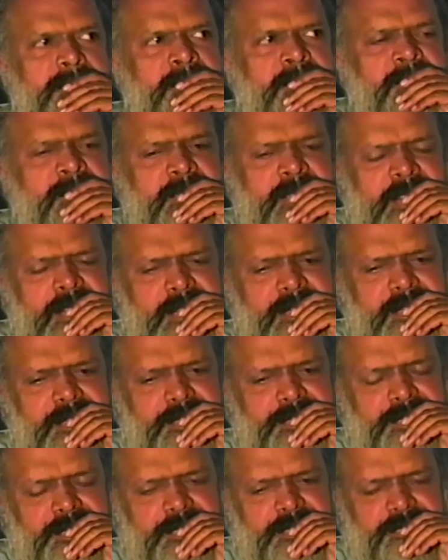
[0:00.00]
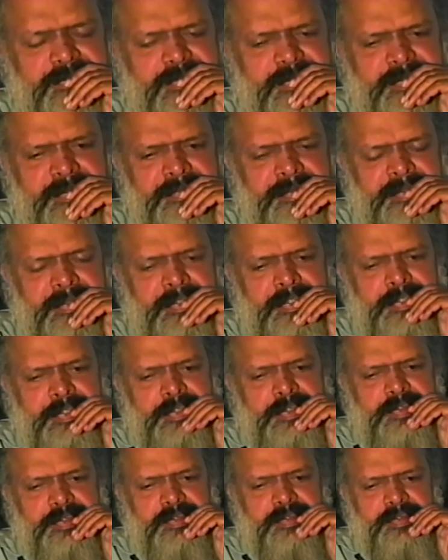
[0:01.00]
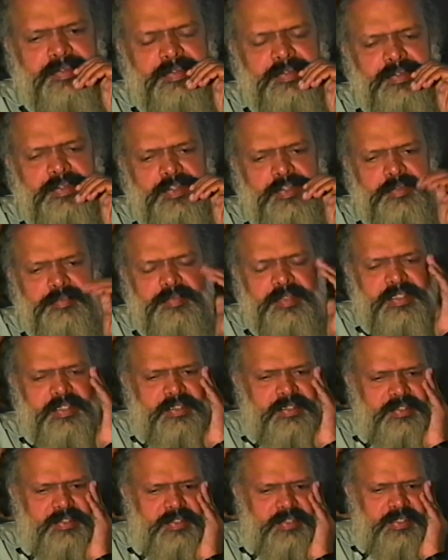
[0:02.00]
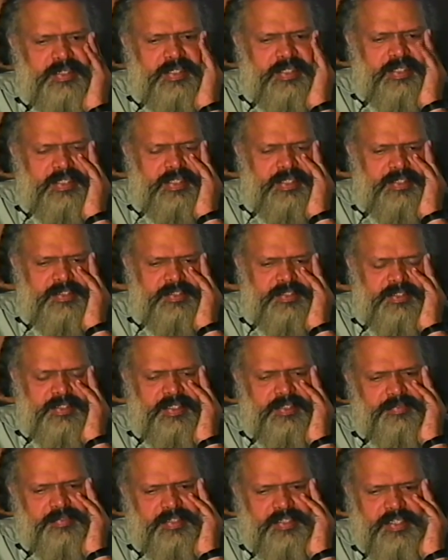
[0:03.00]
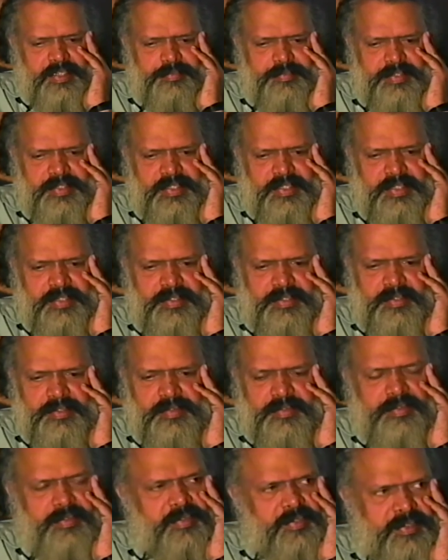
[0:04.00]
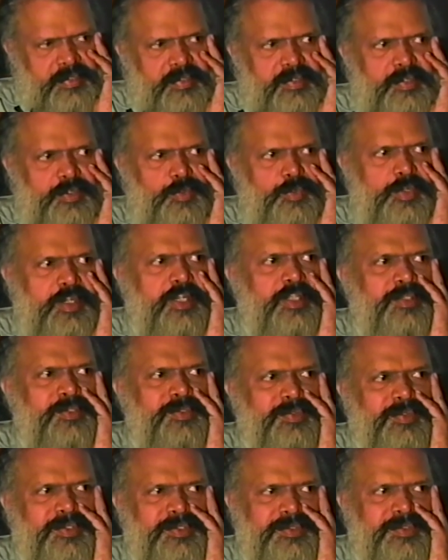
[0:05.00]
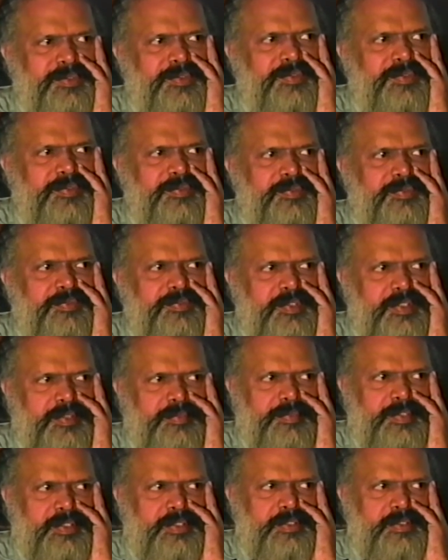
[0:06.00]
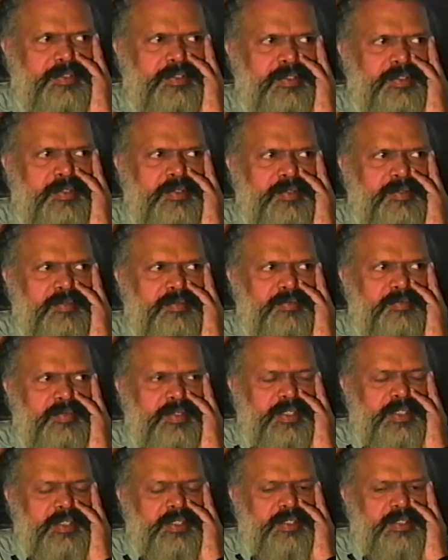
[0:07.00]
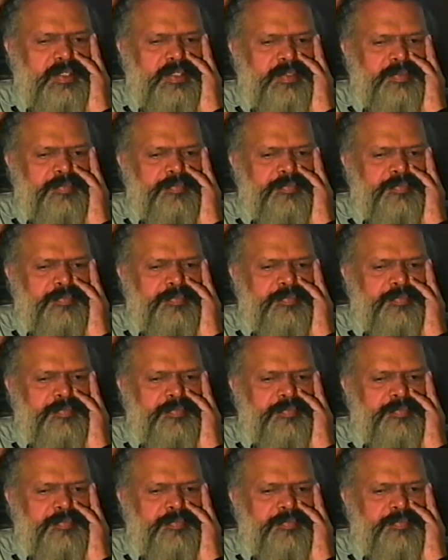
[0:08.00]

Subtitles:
That sort of a documentary character I have kept in Oridatu also very much, where